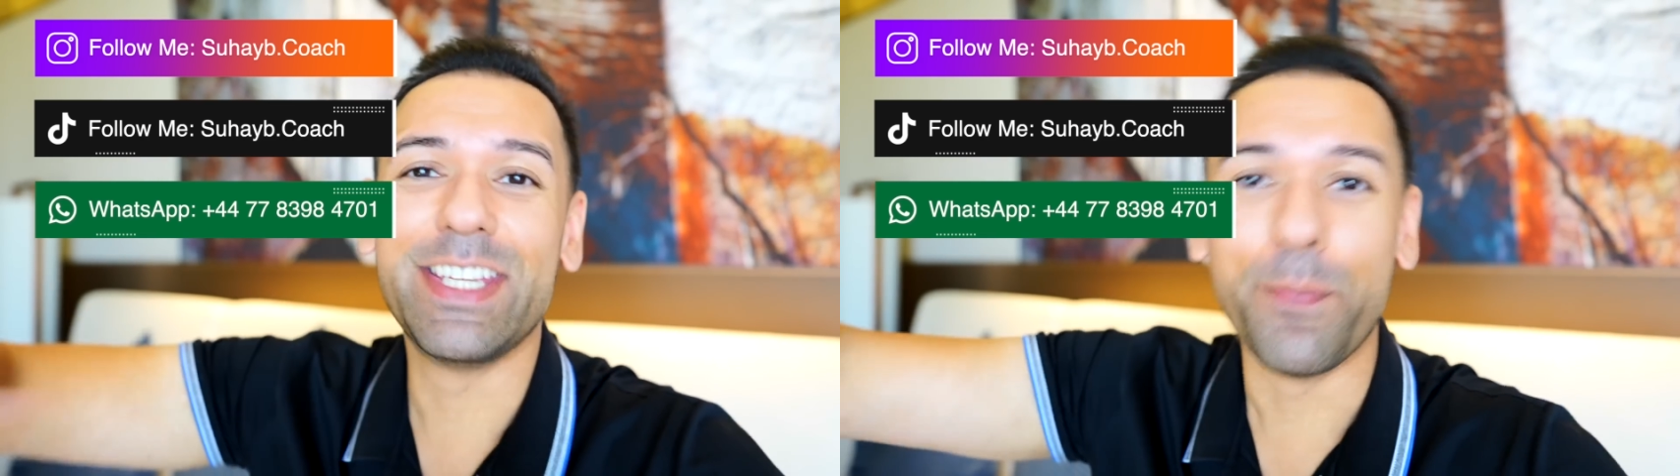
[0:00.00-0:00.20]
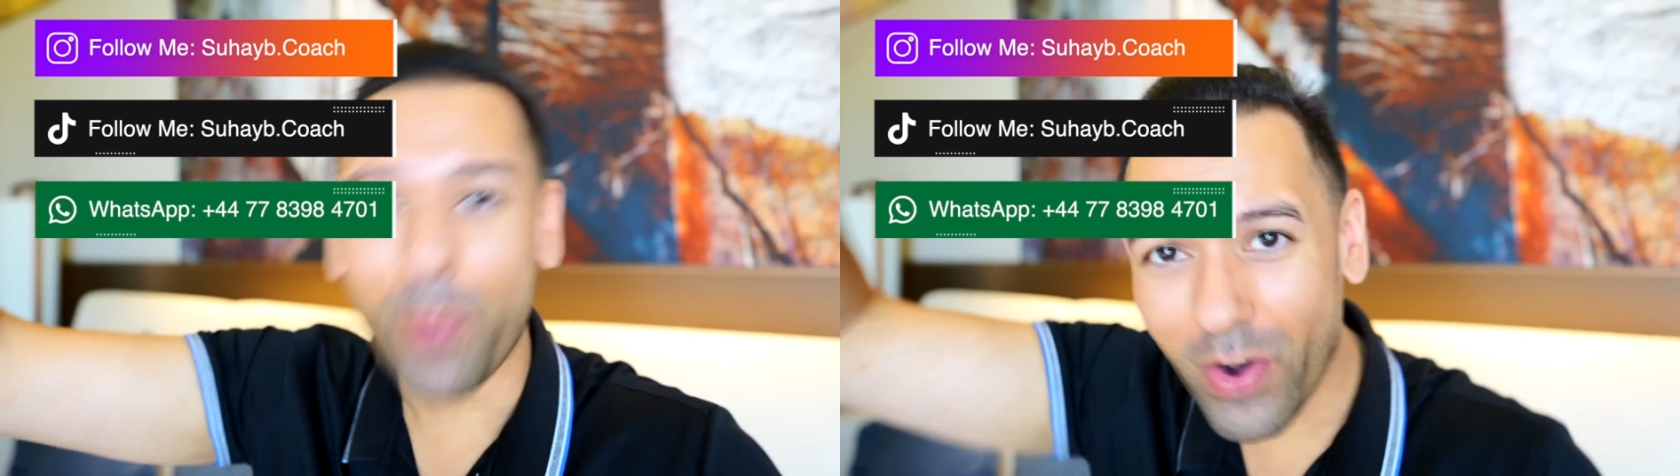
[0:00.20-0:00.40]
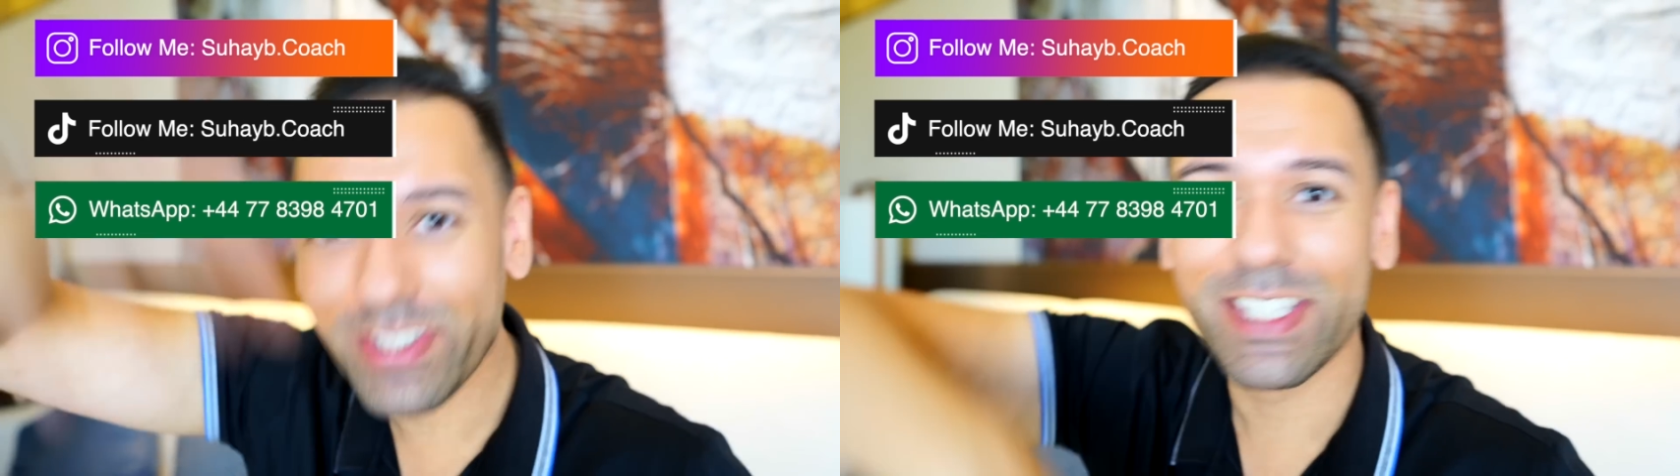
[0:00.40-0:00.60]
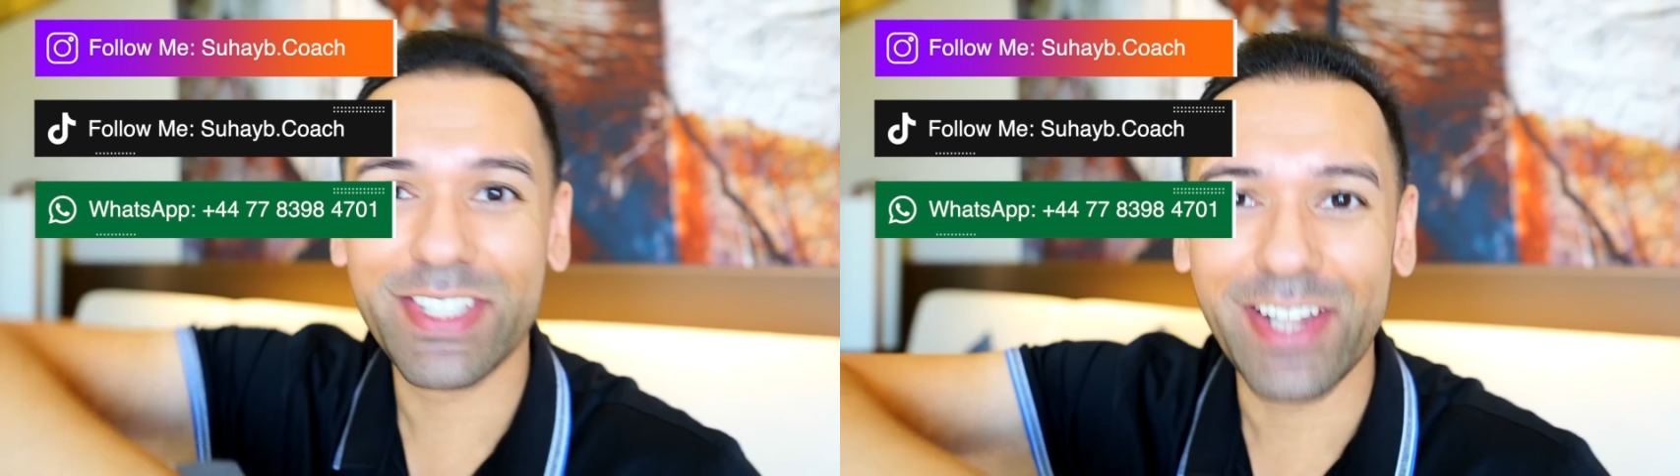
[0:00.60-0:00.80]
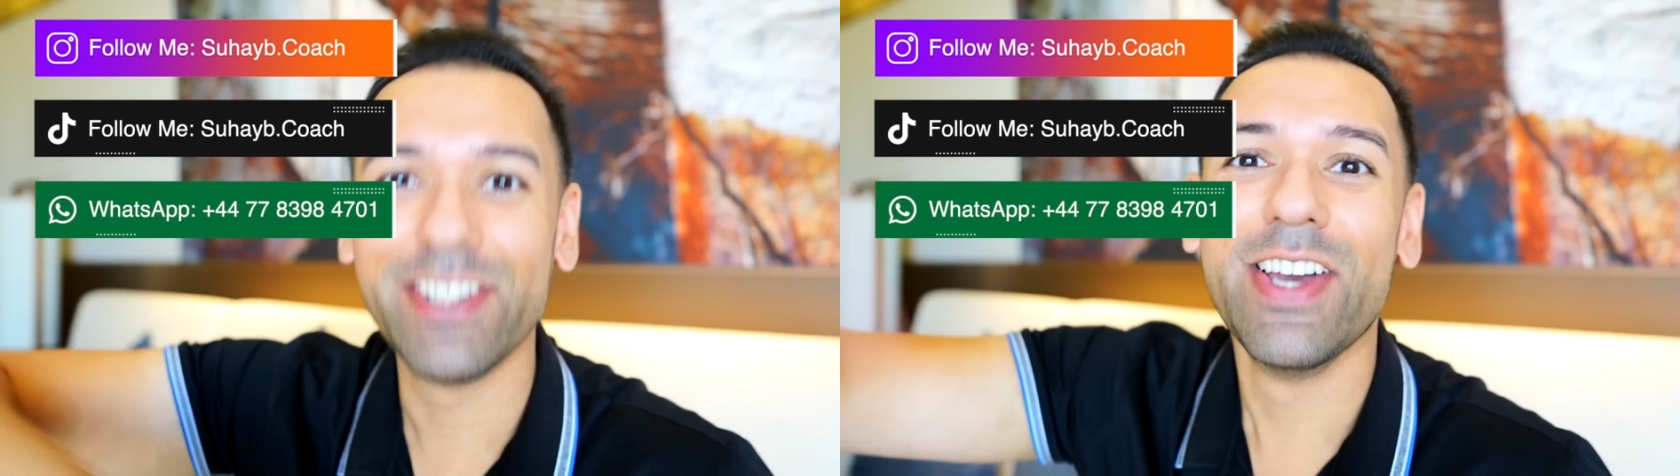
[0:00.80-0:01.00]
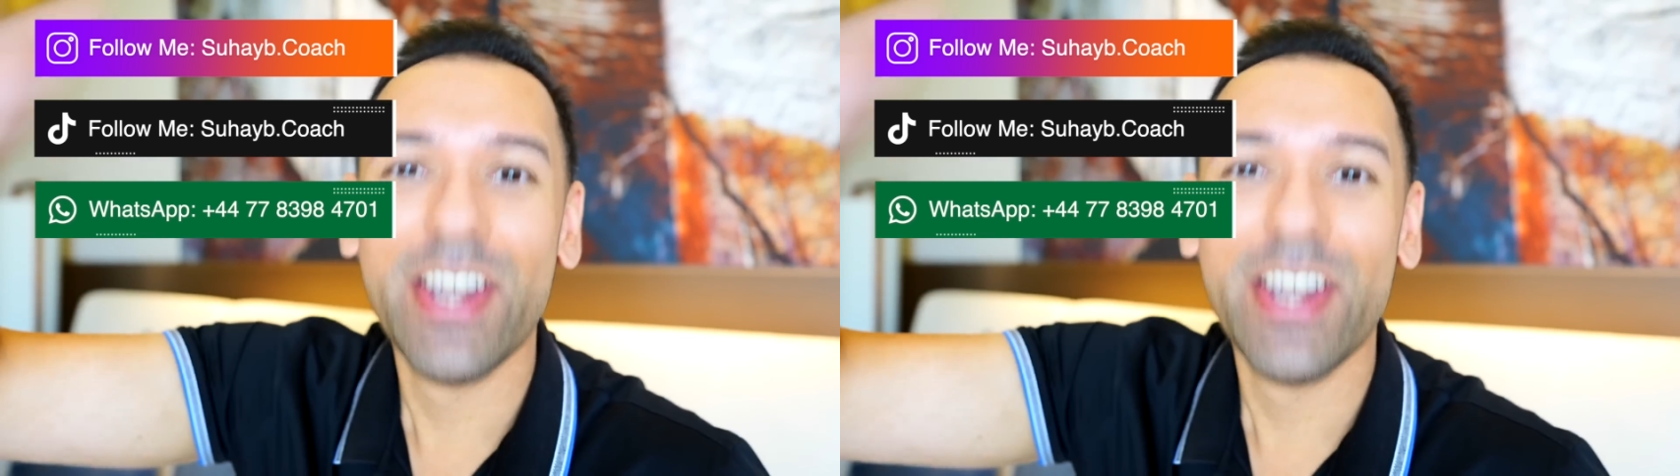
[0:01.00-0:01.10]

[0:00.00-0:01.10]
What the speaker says: your boss is telling you,